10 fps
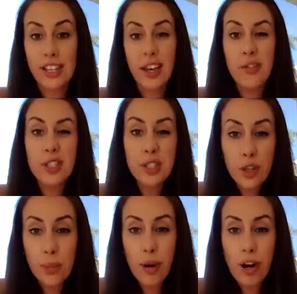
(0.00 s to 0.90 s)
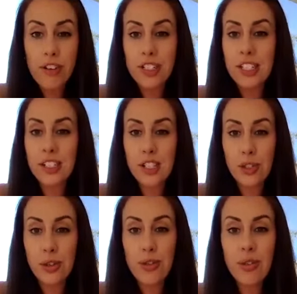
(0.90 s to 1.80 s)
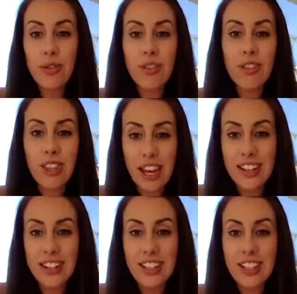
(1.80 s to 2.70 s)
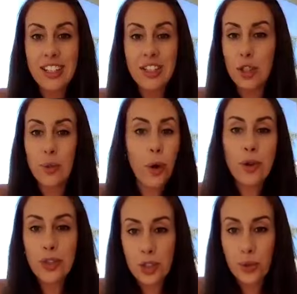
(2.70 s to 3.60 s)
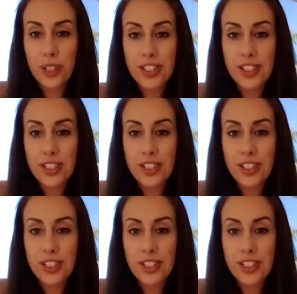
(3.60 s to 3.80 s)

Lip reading: Okay, if it's not a priority to you, then you won't do it.